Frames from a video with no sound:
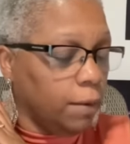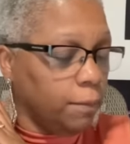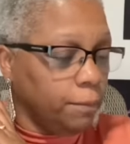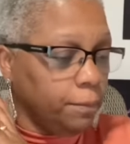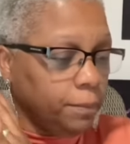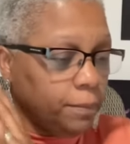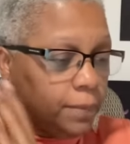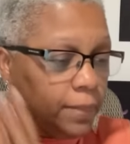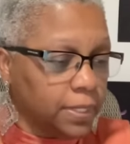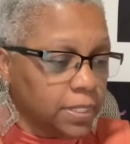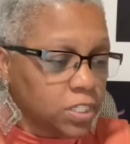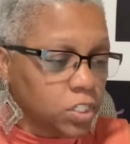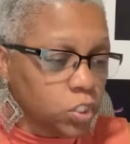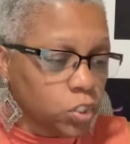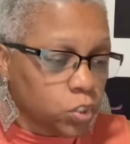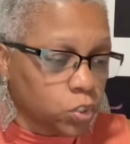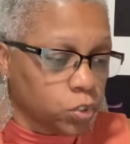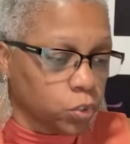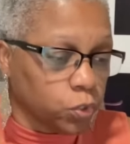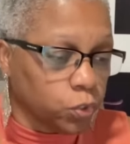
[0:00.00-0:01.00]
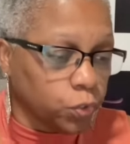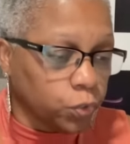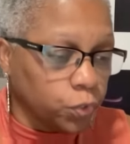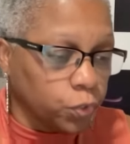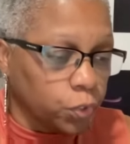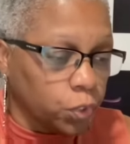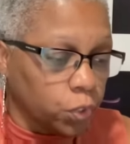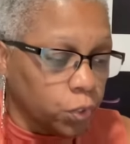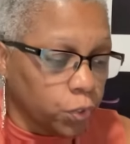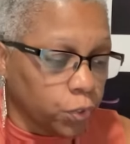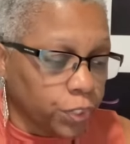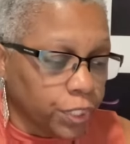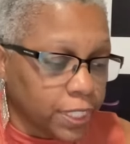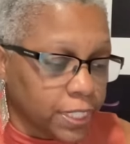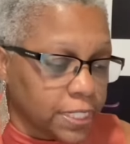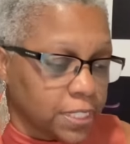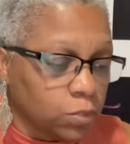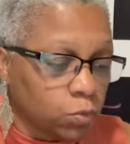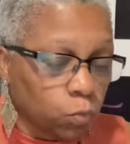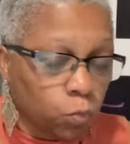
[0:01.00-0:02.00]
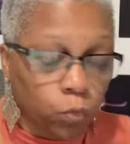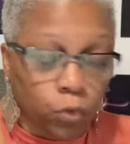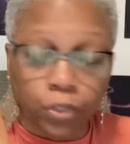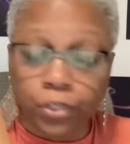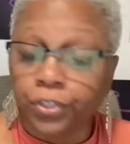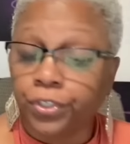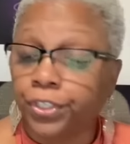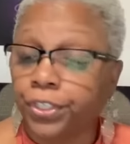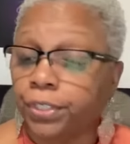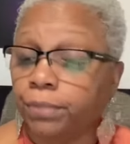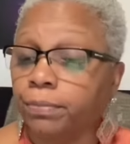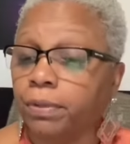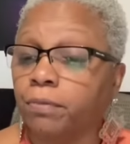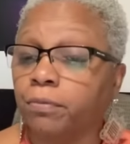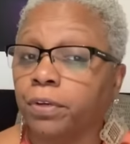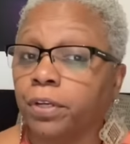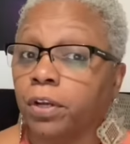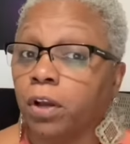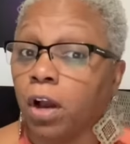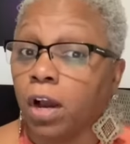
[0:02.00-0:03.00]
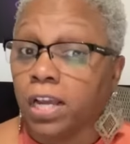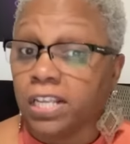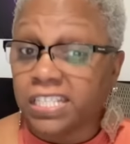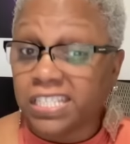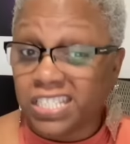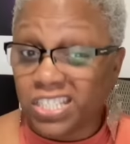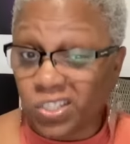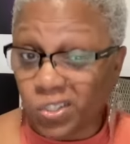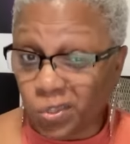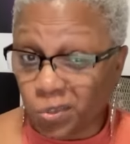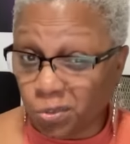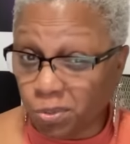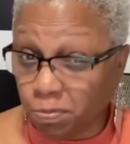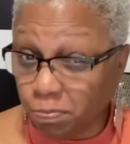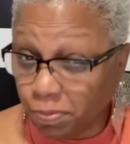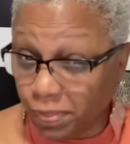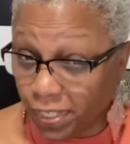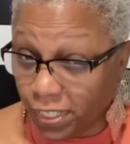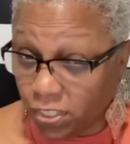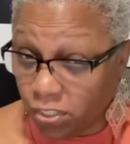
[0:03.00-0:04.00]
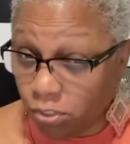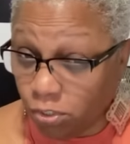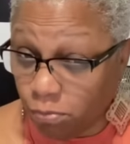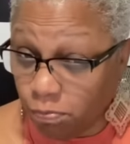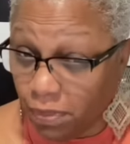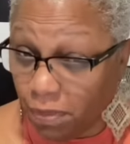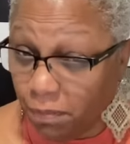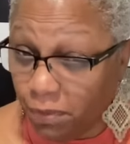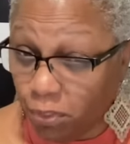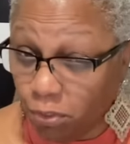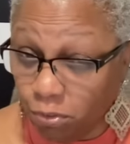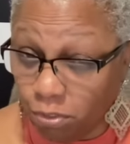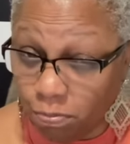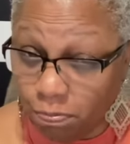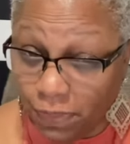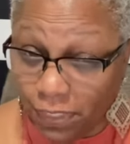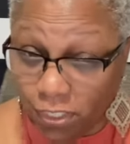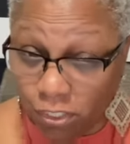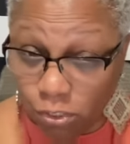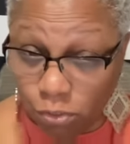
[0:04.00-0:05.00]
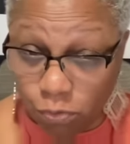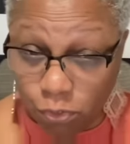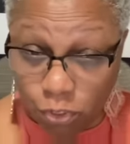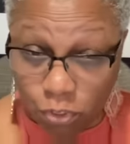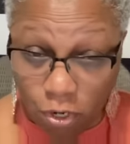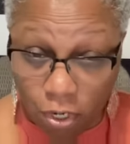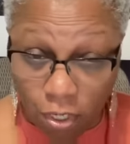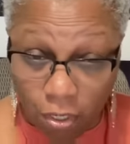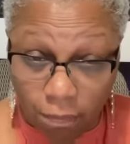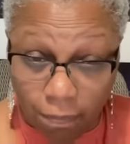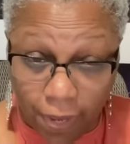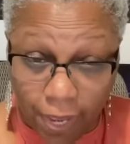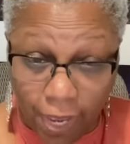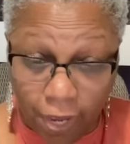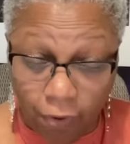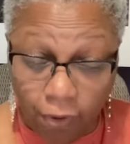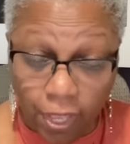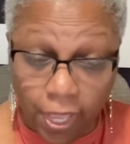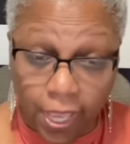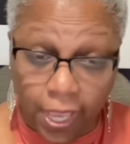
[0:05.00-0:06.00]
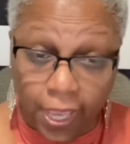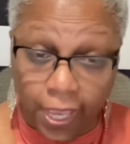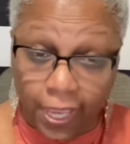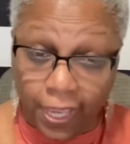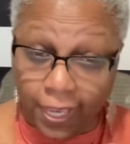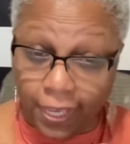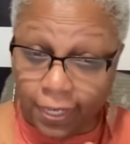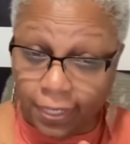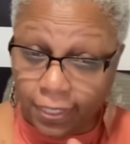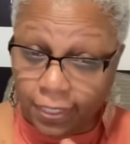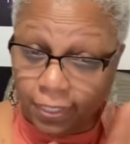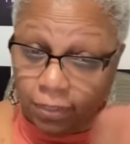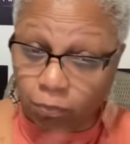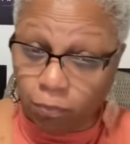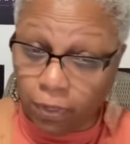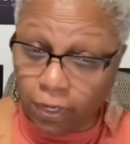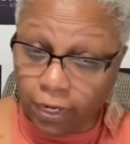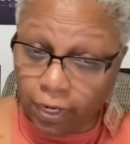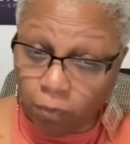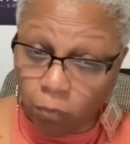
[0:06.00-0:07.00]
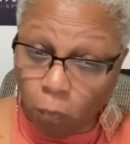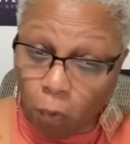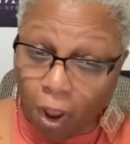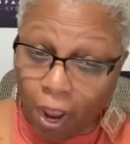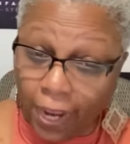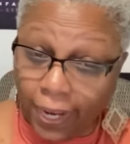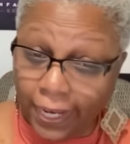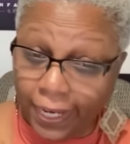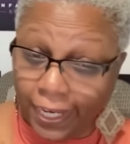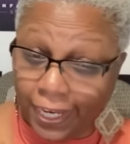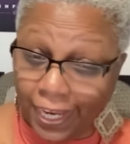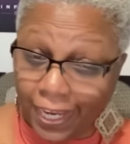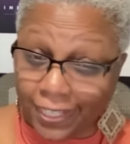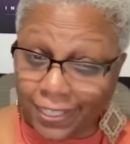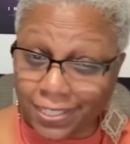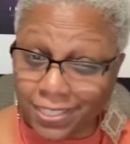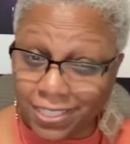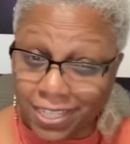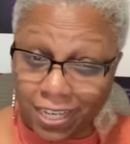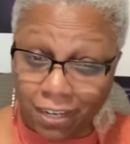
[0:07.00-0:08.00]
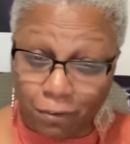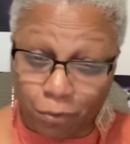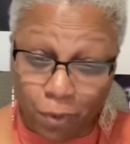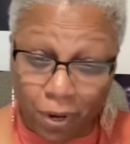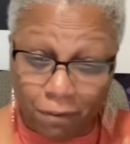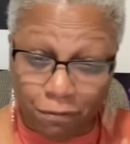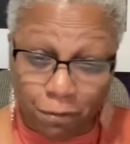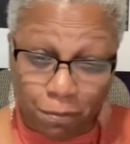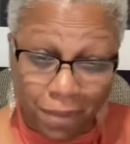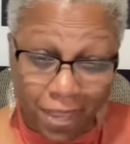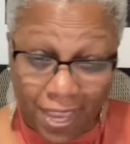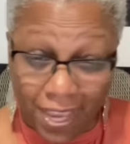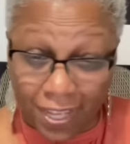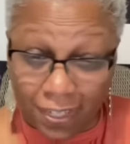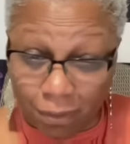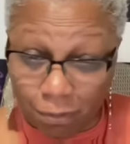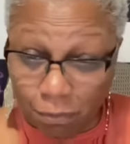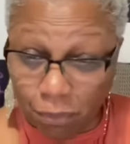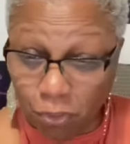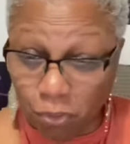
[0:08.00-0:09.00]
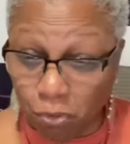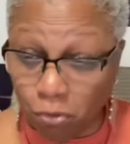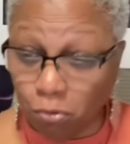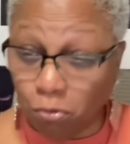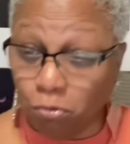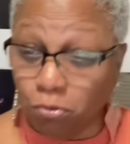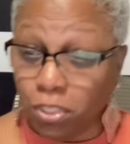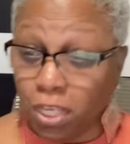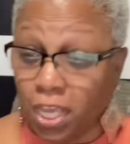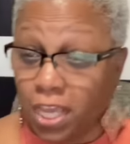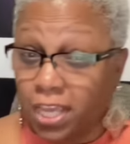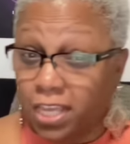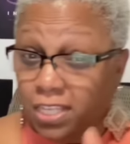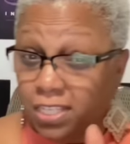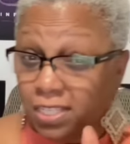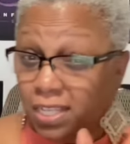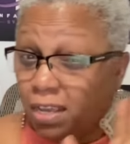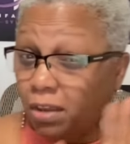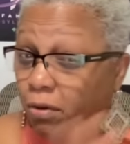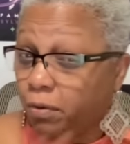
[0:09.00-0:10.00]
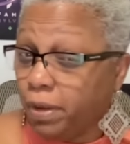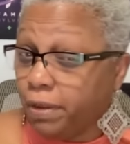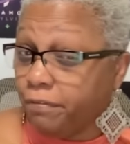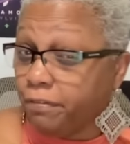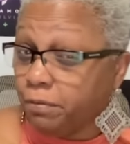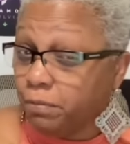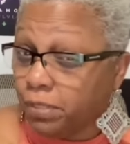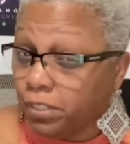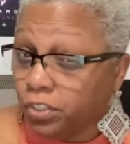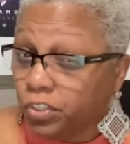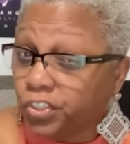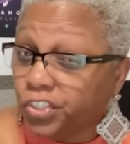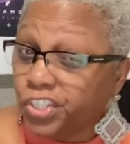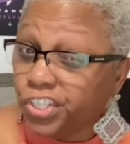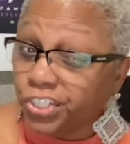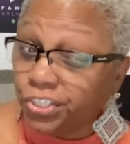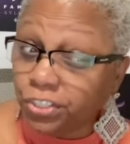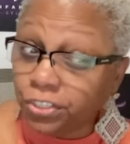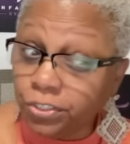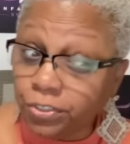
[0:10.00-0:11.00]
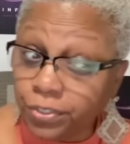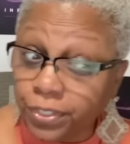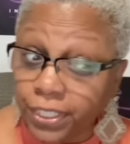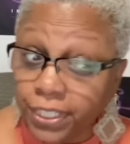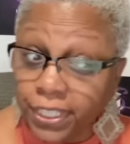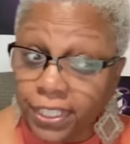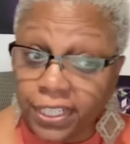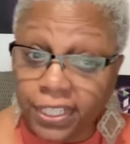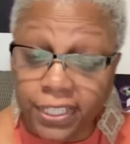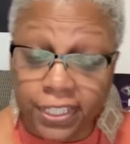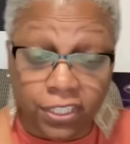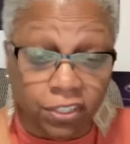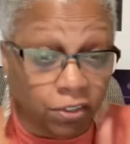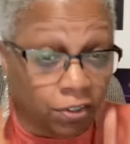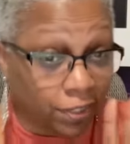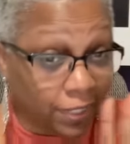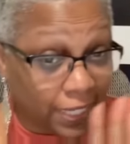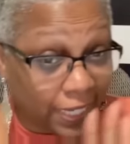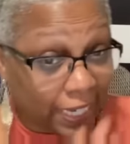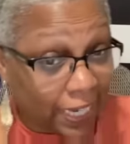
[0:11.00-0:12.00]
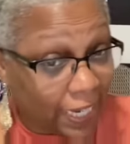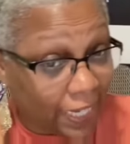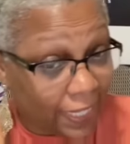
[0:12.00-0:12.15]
Mr. Ernest William in regards to those pictures. Remember those pictures we talk about and why he got to stay away from animals, stay away from little children and all that